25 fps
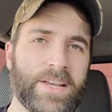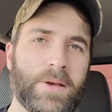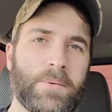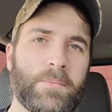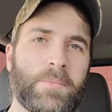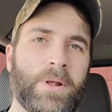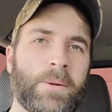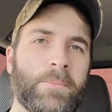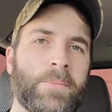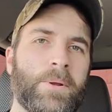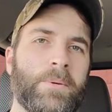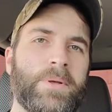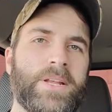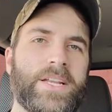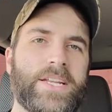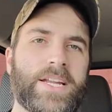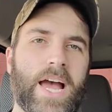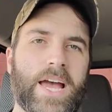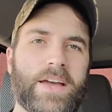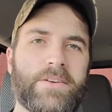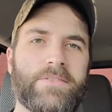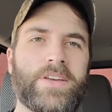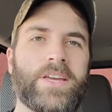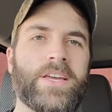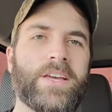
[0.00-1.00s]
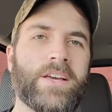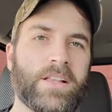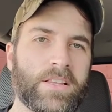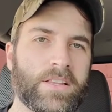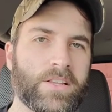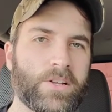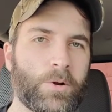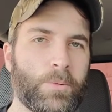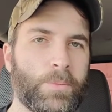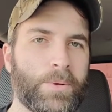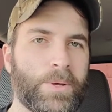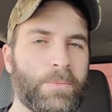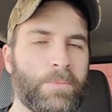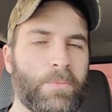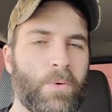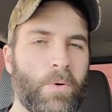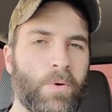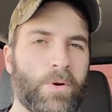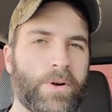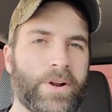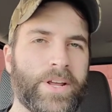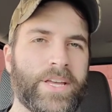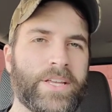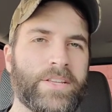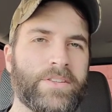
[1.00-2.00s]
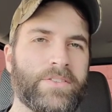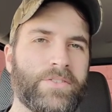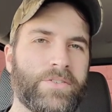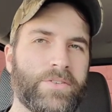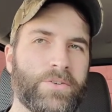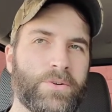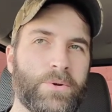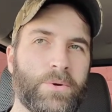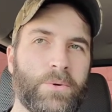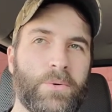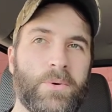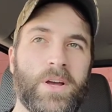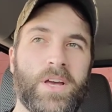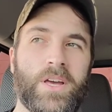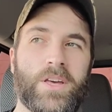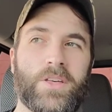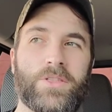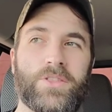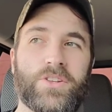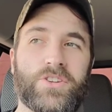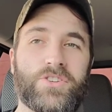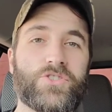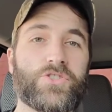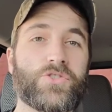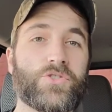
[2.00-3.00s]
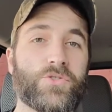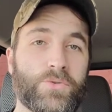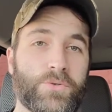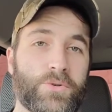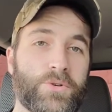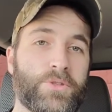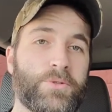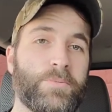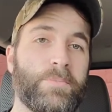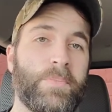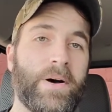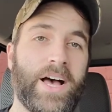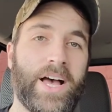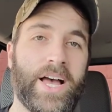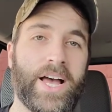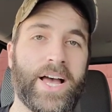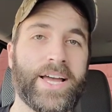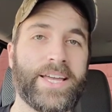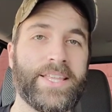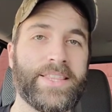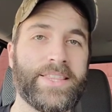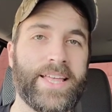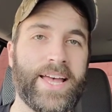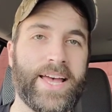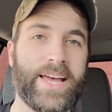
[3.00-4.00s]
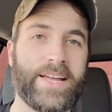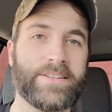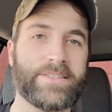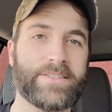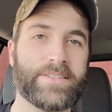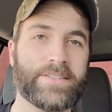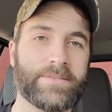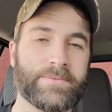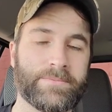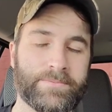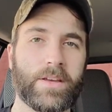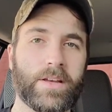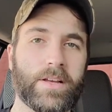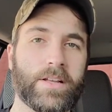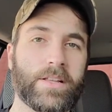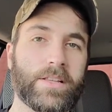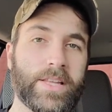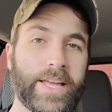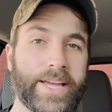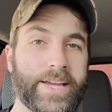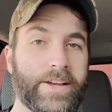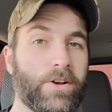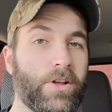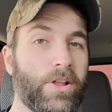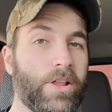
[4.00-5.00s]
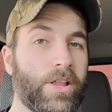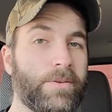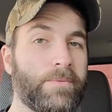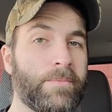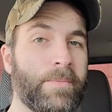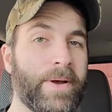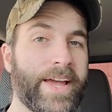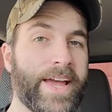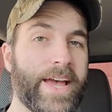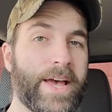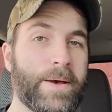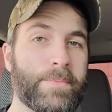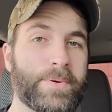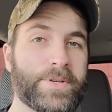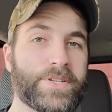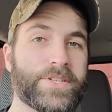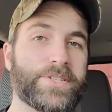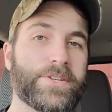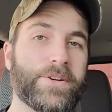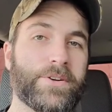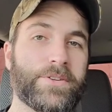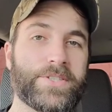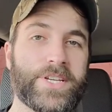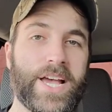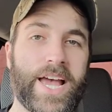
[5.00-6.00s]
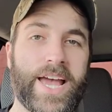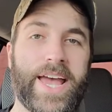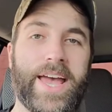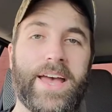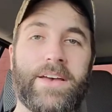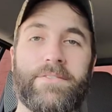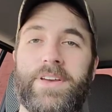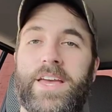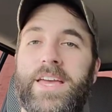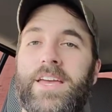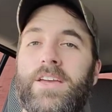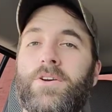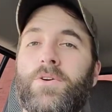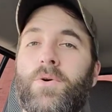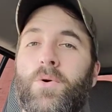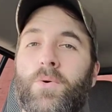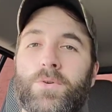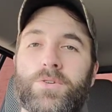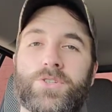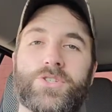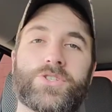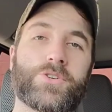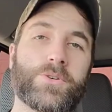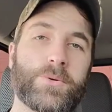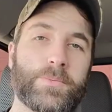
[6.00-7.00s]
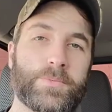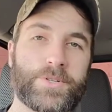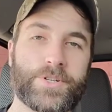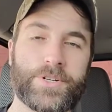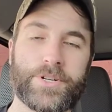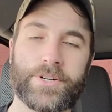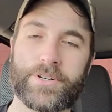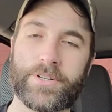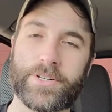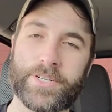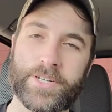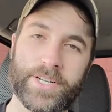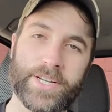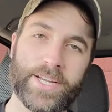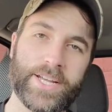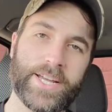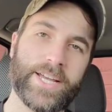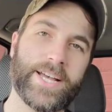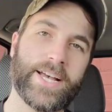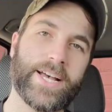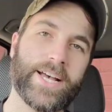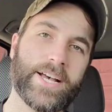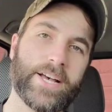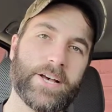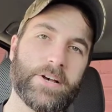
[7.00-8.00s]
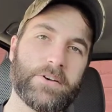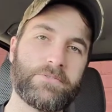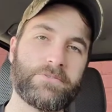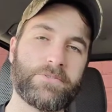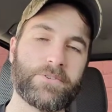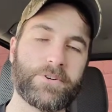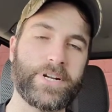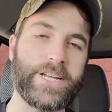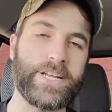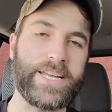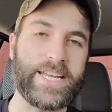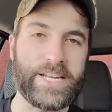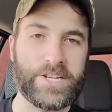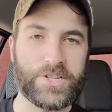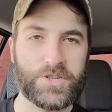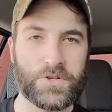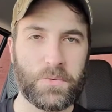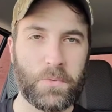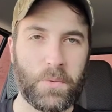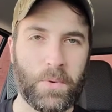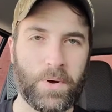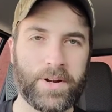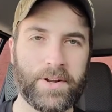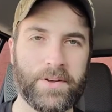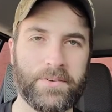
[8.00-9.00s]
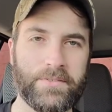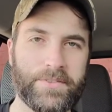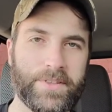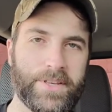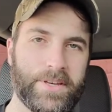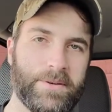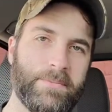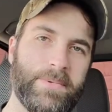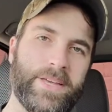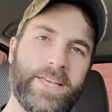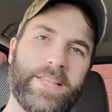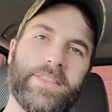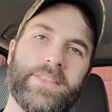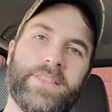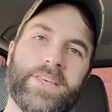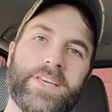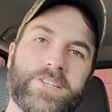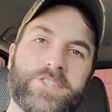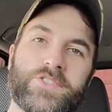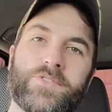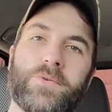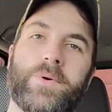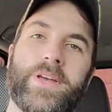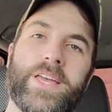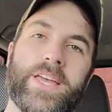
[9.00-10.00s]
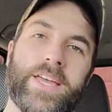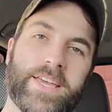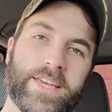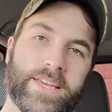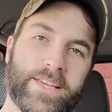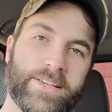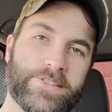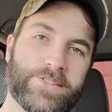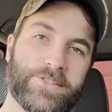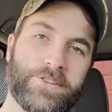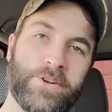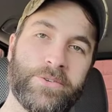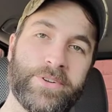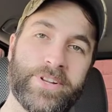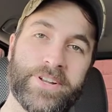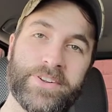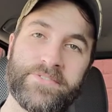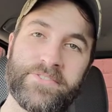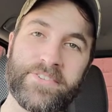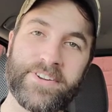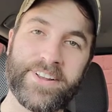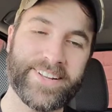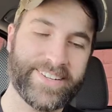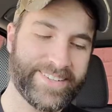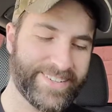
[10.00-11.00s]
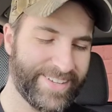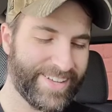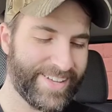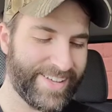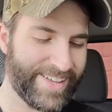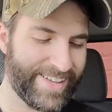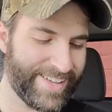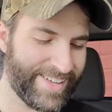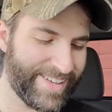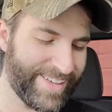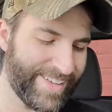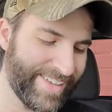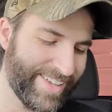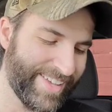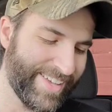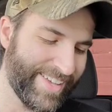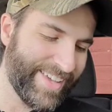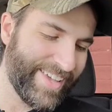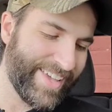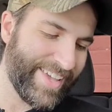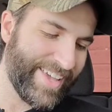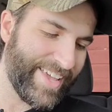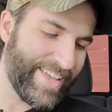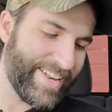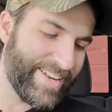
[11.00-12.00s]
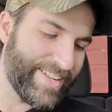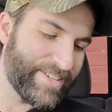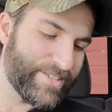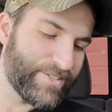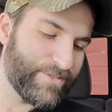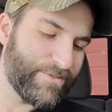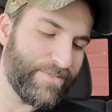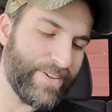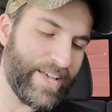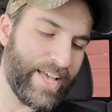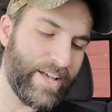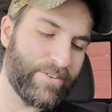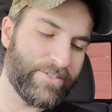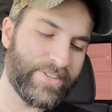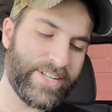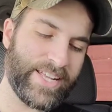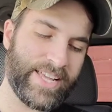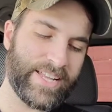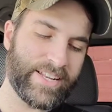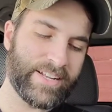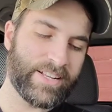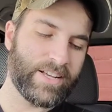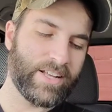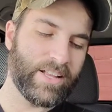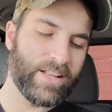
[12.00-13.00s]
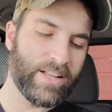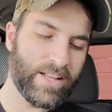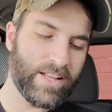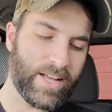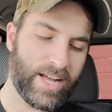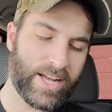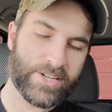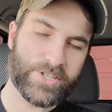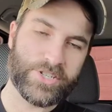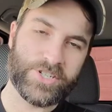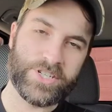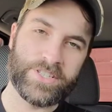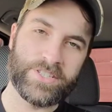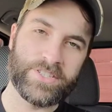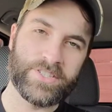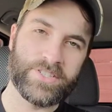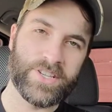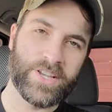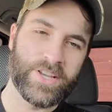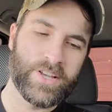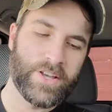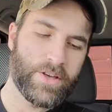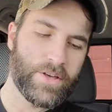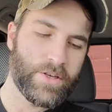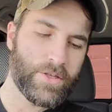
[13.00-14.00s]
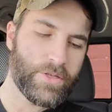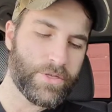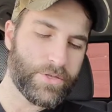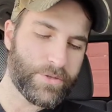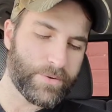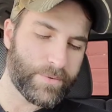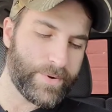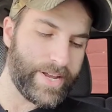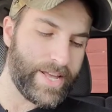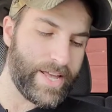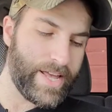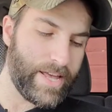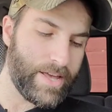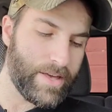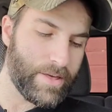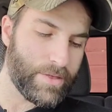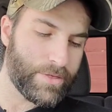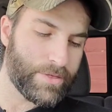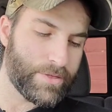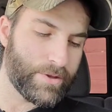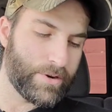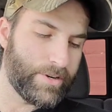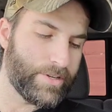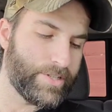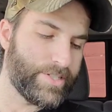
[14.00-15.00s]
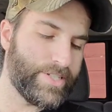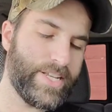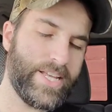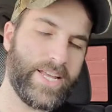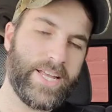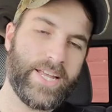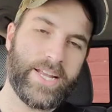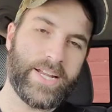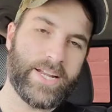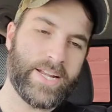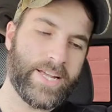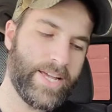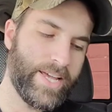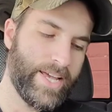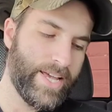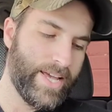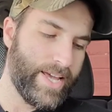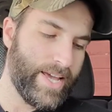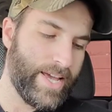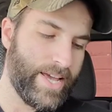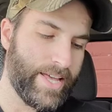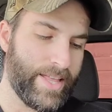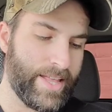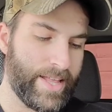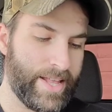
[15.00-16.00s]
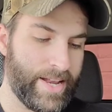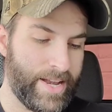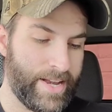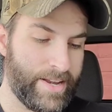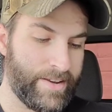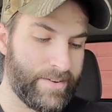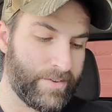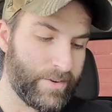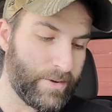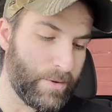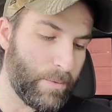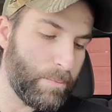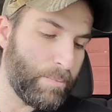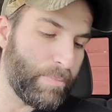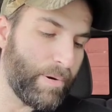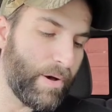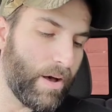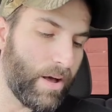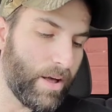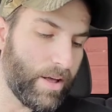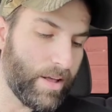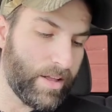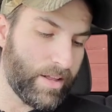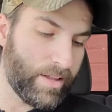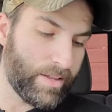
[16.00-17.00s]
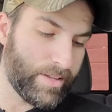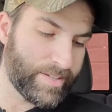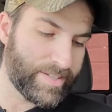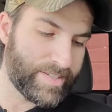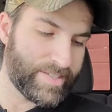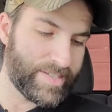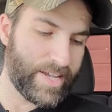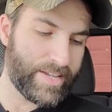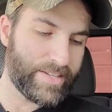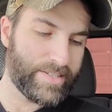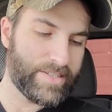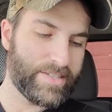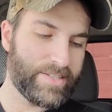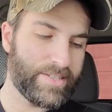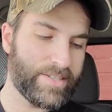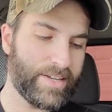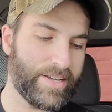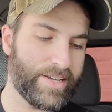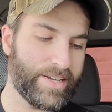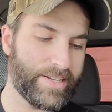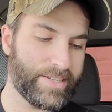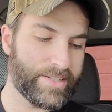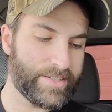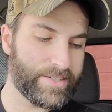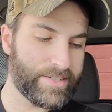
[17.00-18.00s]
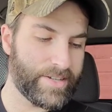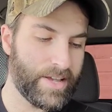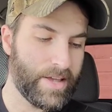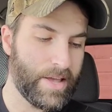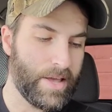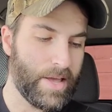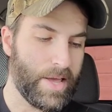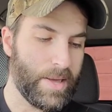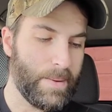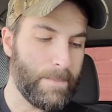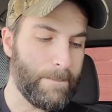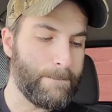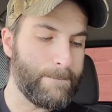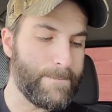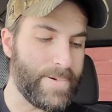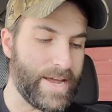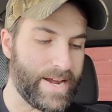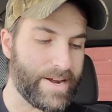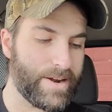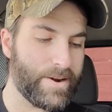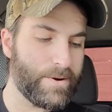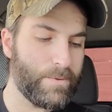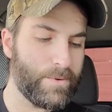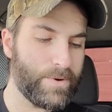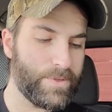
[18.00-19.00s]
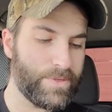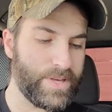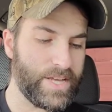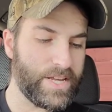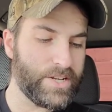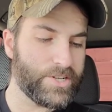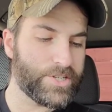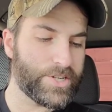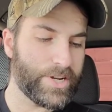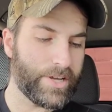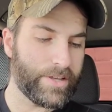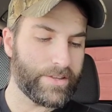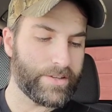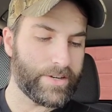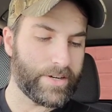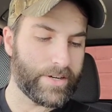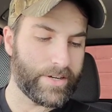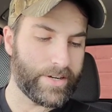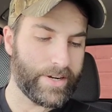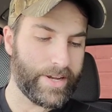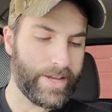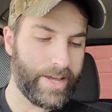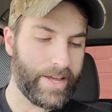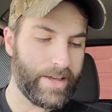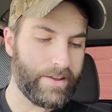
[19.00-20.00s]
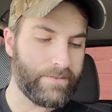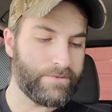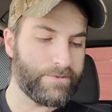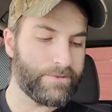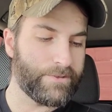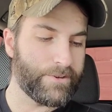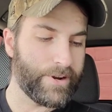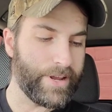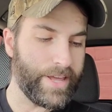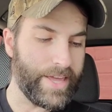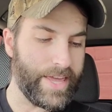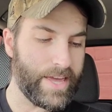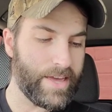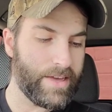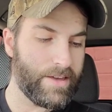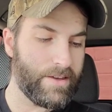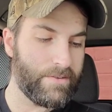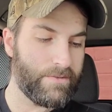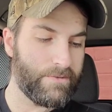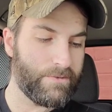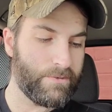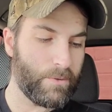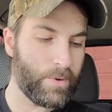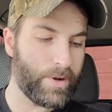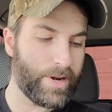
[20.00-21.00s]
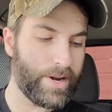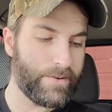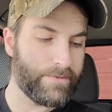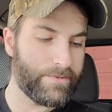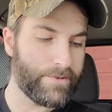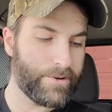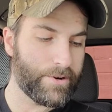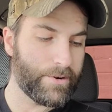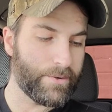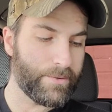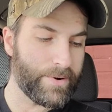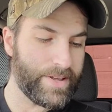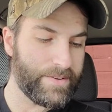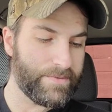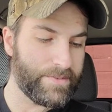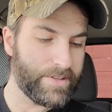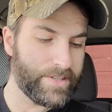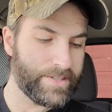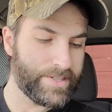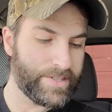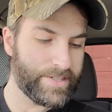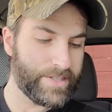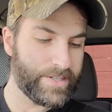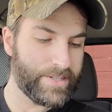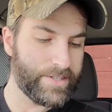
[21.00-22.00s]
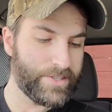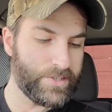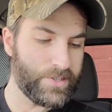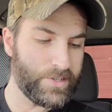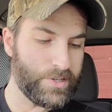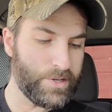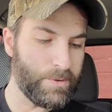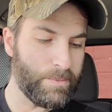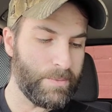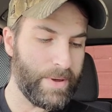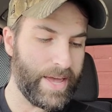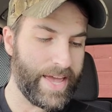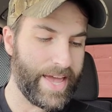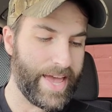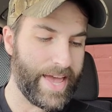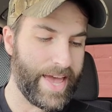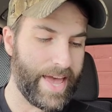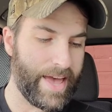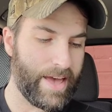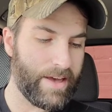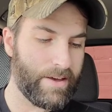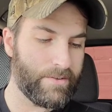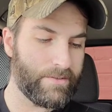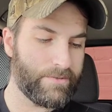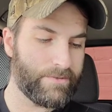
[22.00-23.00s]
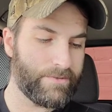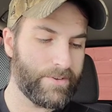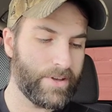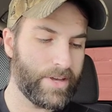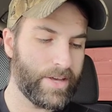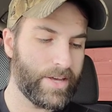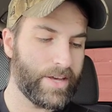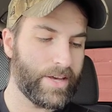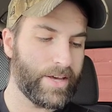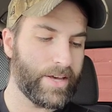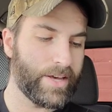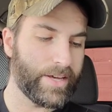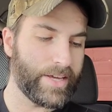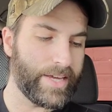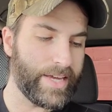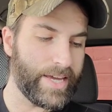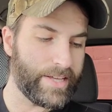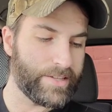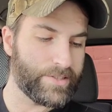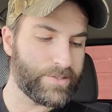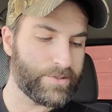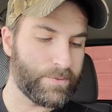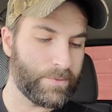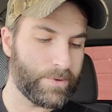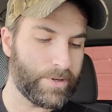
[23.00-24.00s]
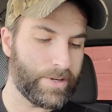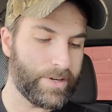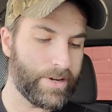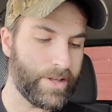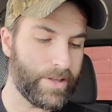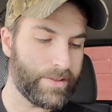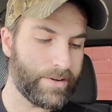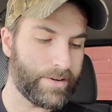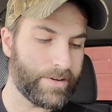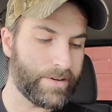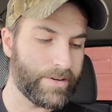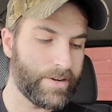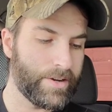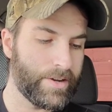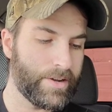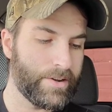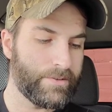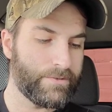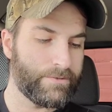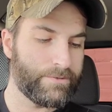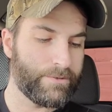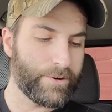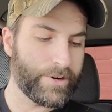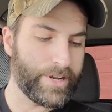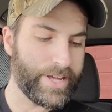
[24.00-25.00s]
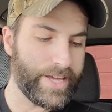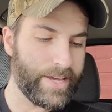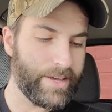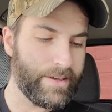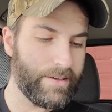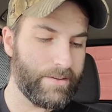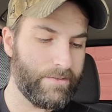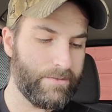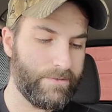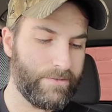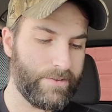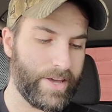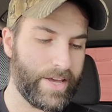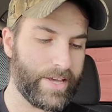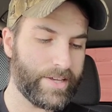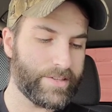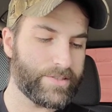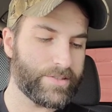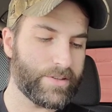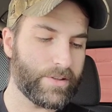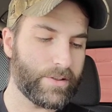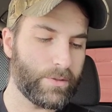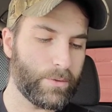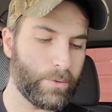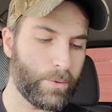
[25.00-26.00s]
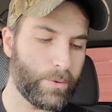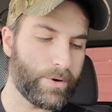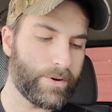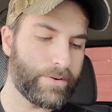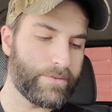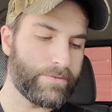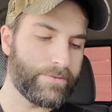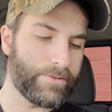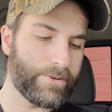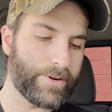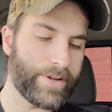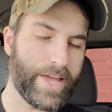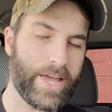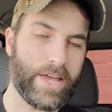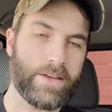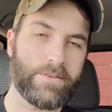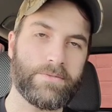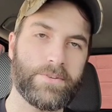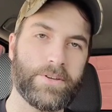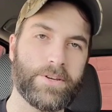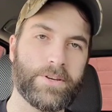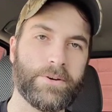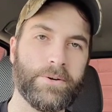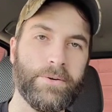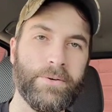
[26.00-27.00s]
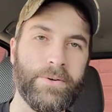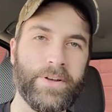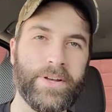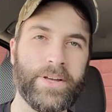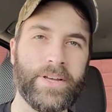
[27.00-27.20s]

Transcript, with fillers: but I'm going to be diving a little bit more into the truth behind that like all of my episodes, I have a course scripture uh, for each one of them, and this week is no different. Uh, it is found in Colossians 3:13, and Paul says to us, "Bear with each other and forgive whatever grievances you may have against one another. Forgive as the Lord forgave you."